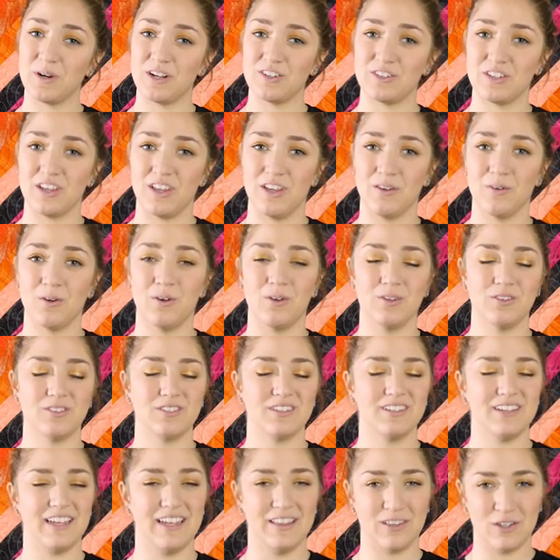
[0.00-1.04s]
our Jelly
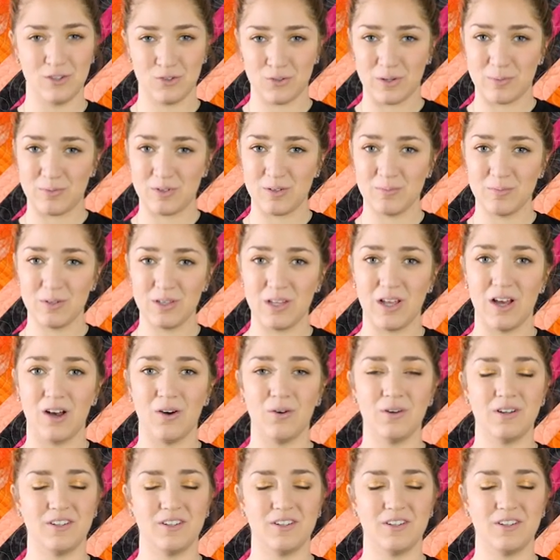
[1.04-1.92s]
Rolls in the description below.